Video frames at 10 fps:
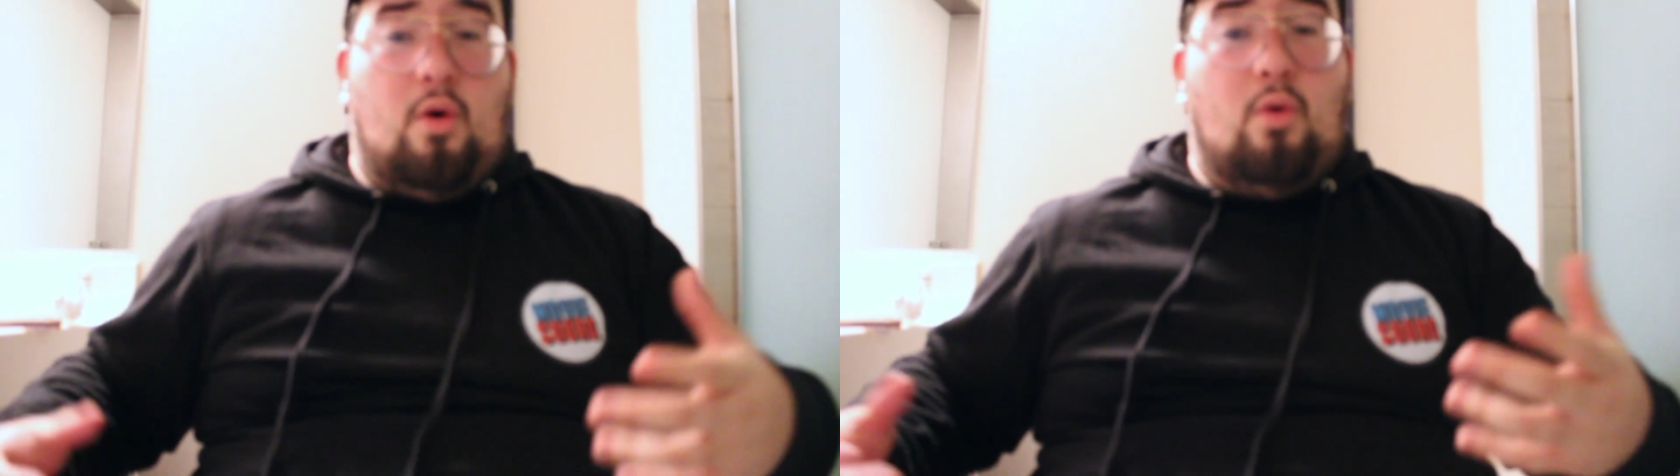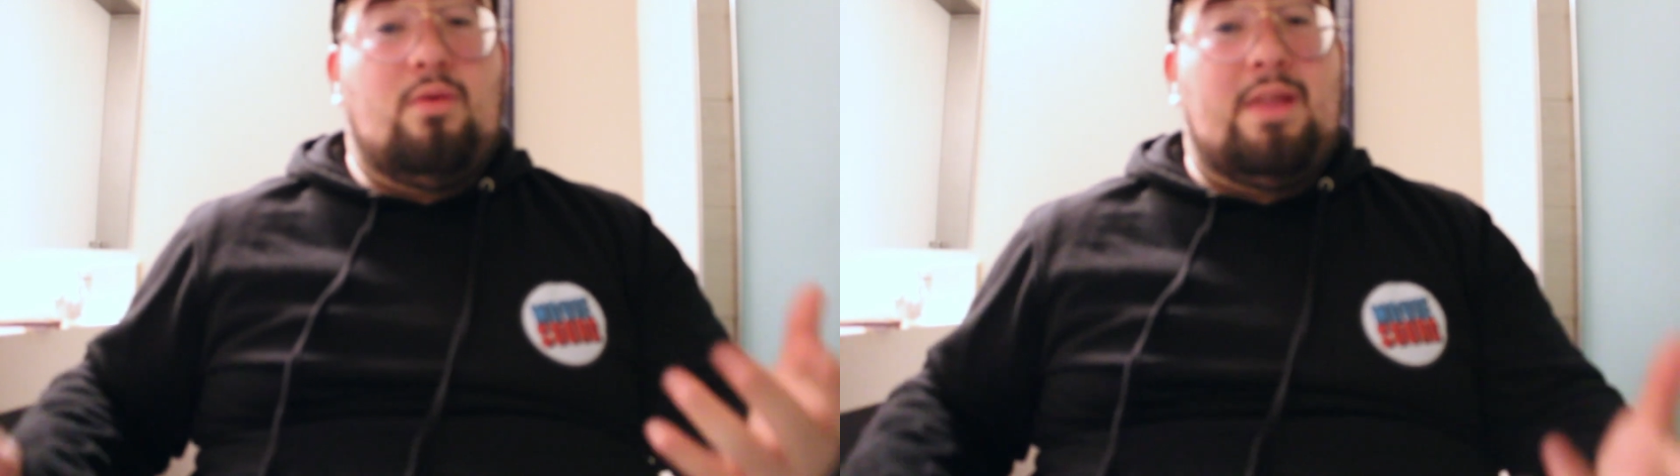
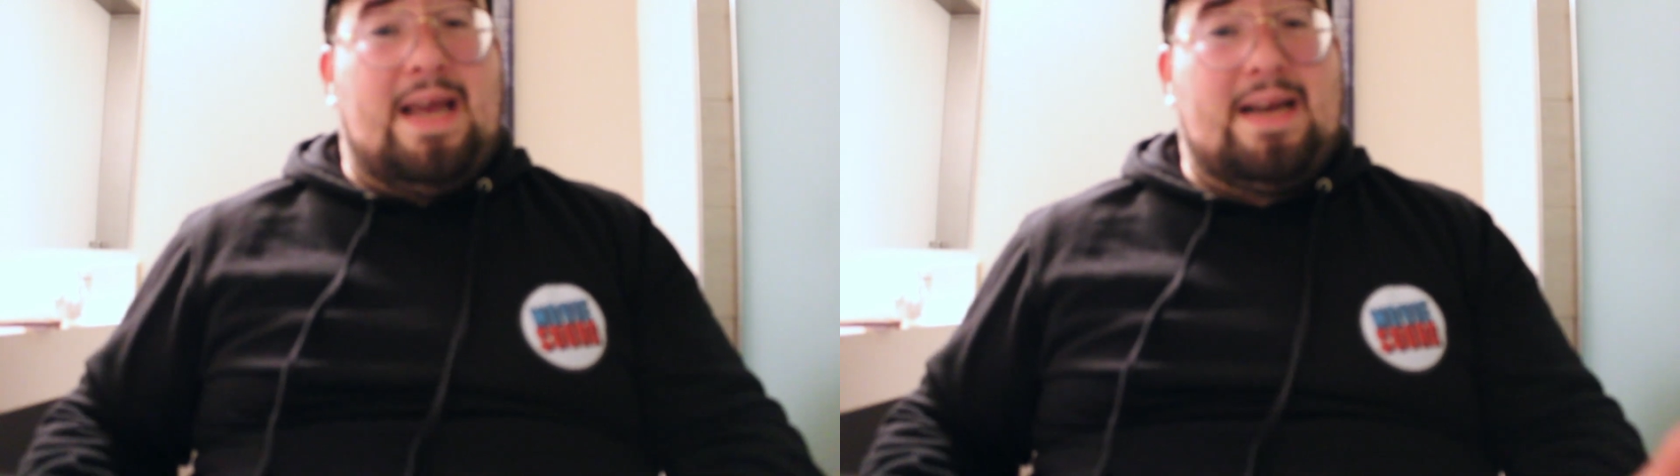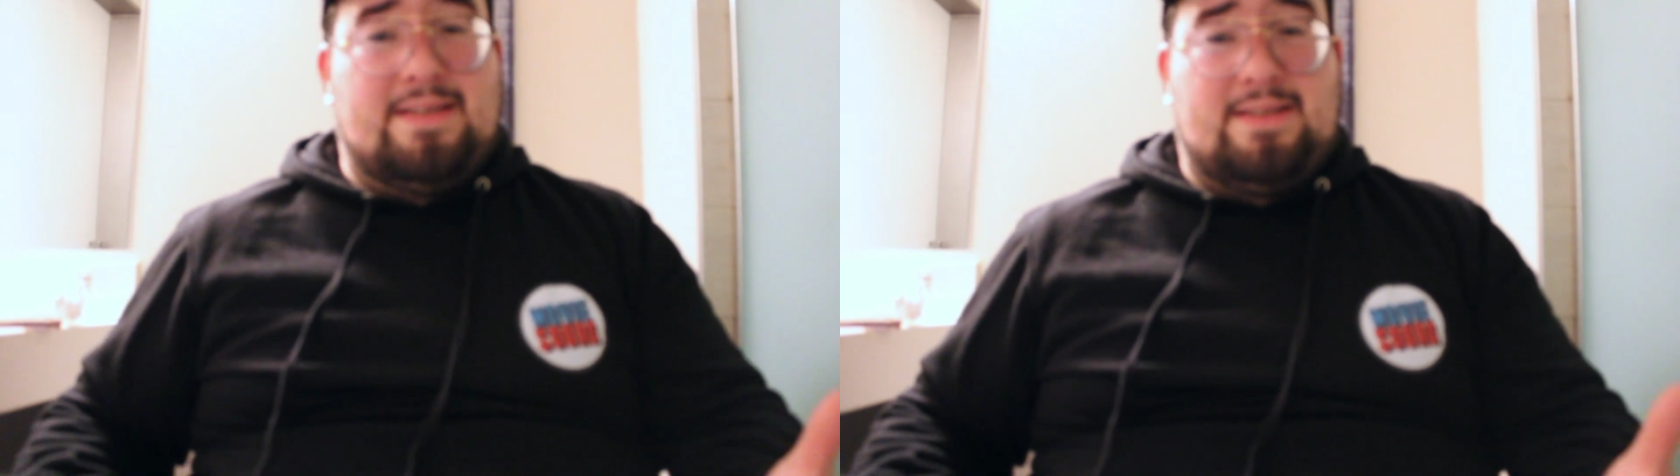own
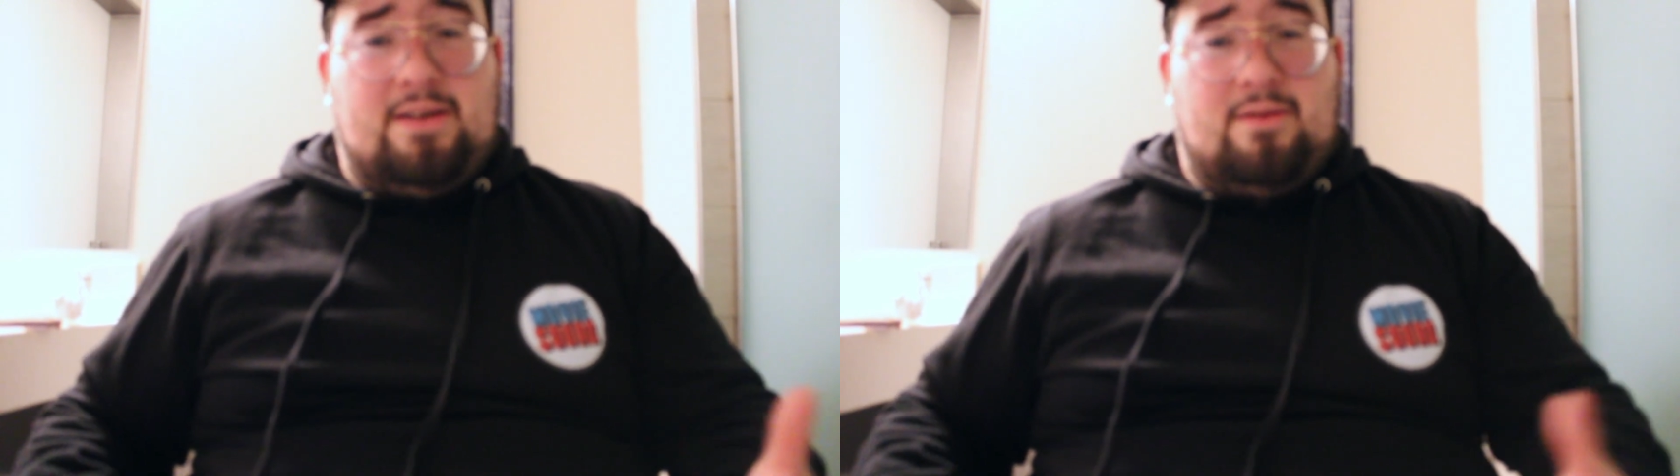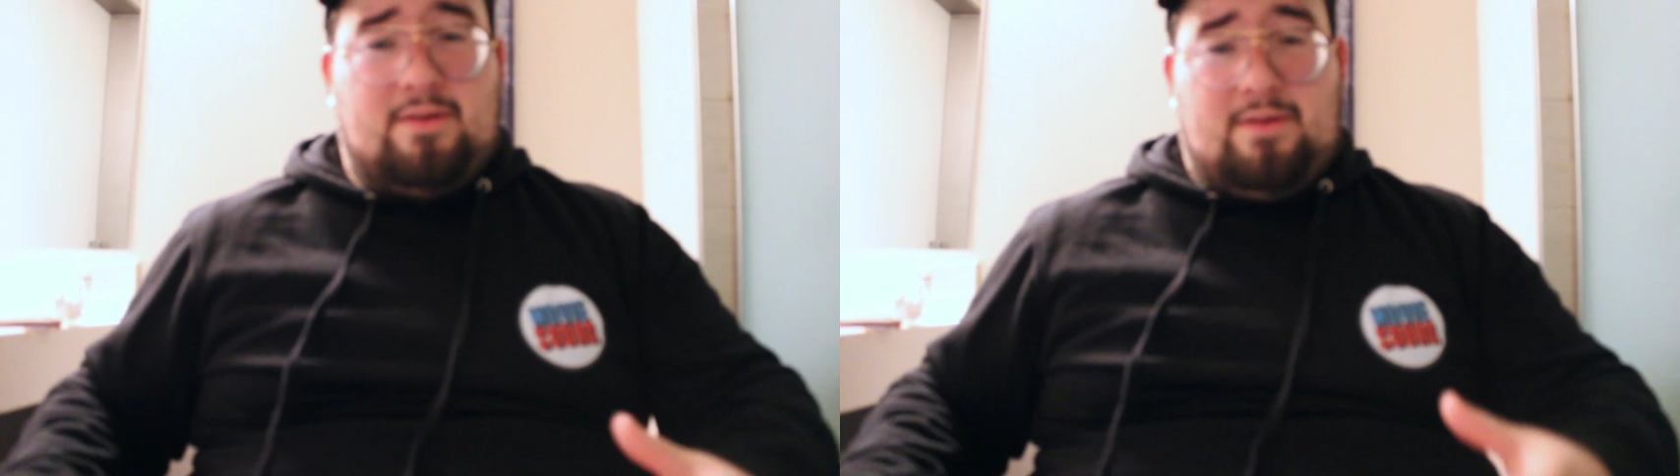
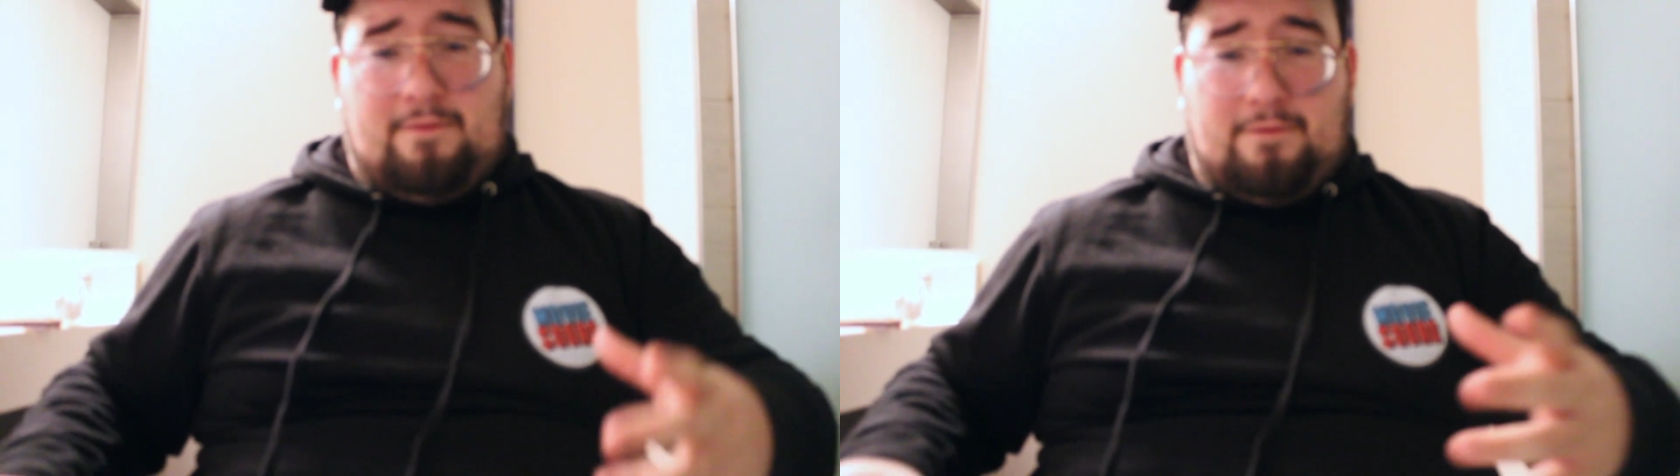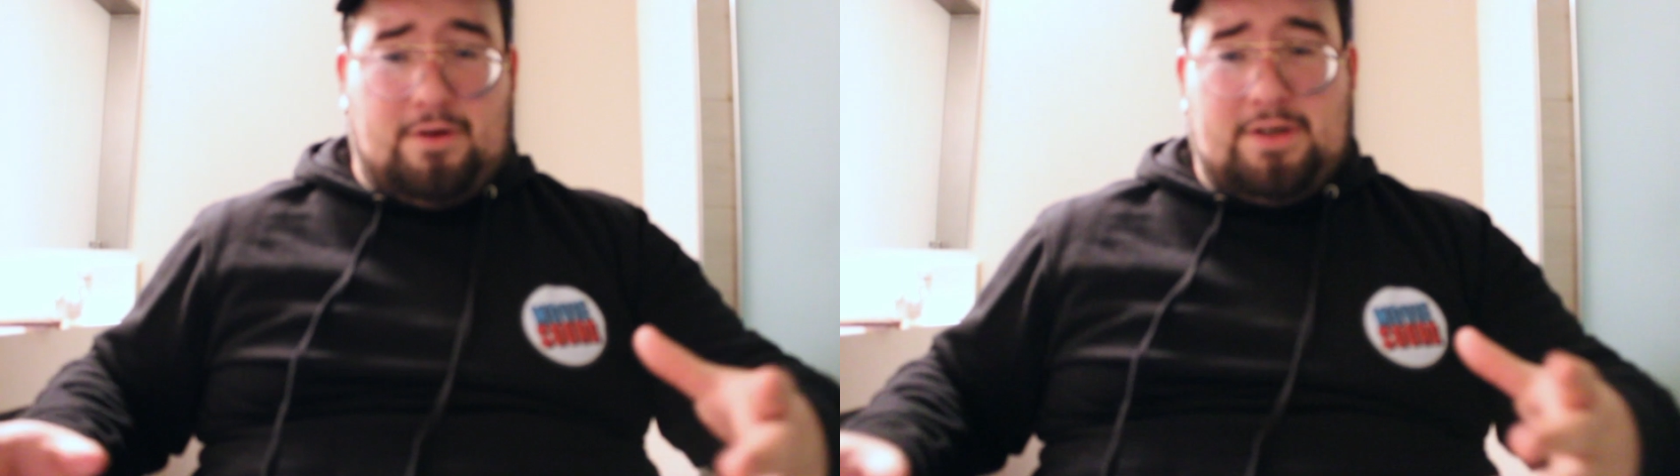legacy or
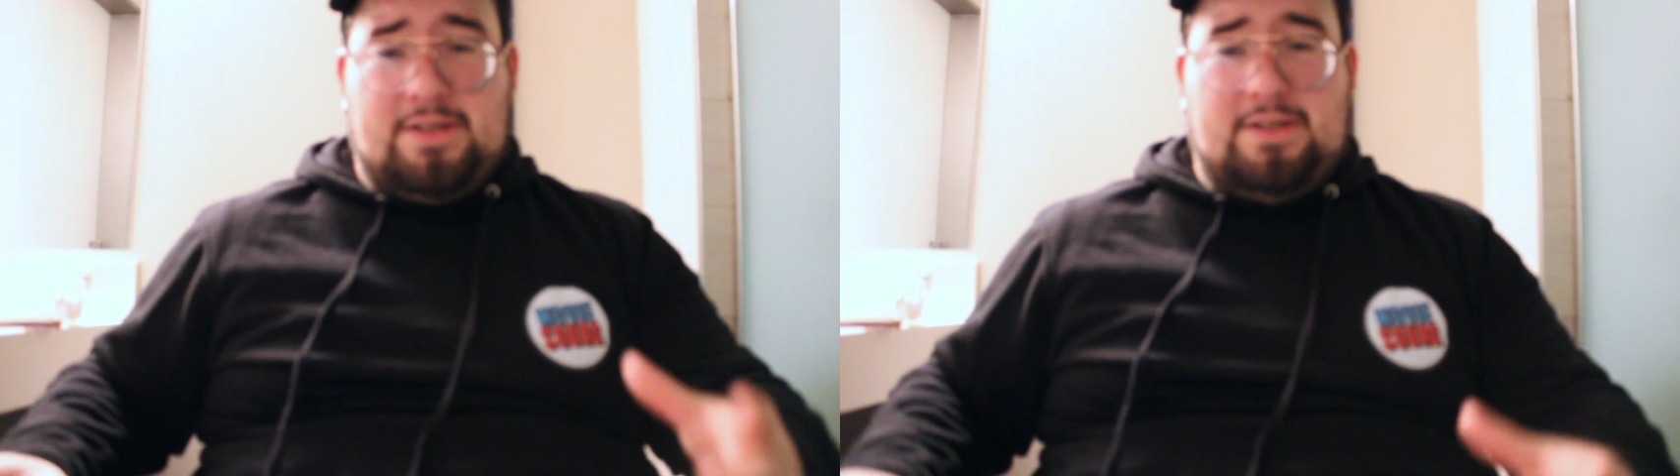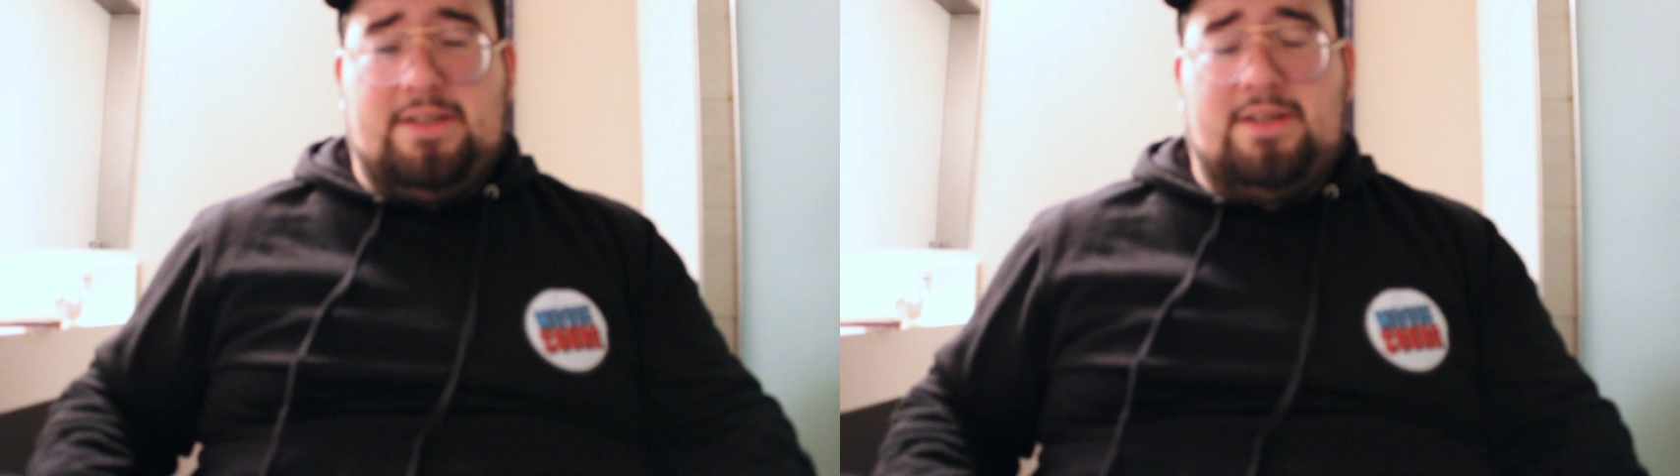
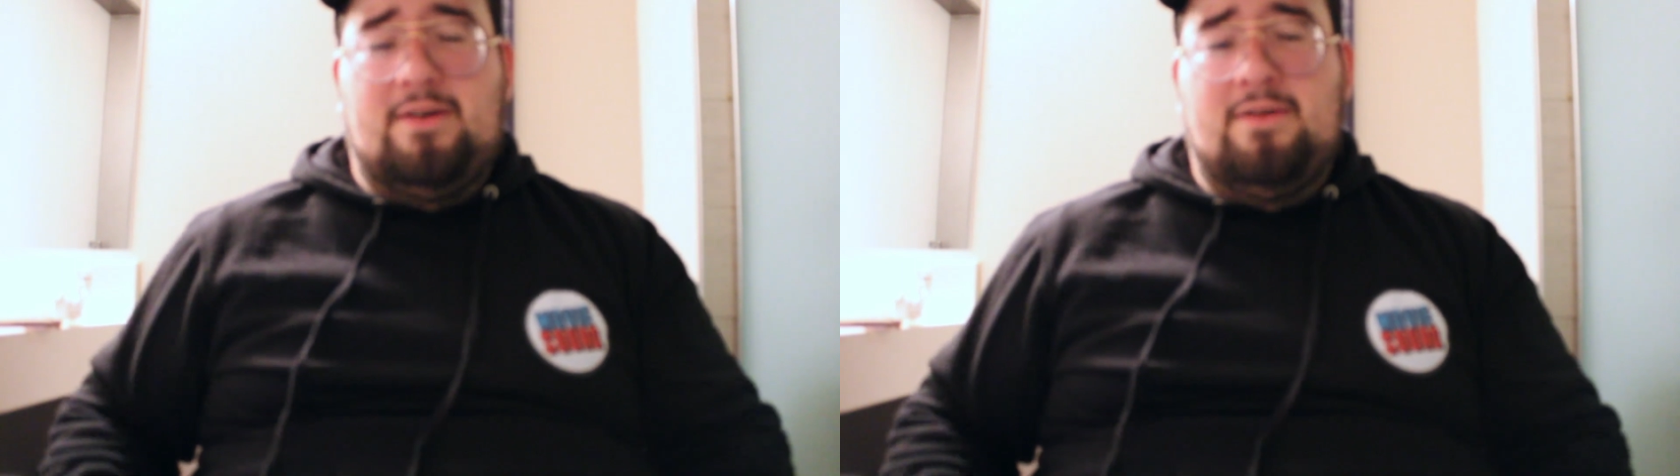fortune,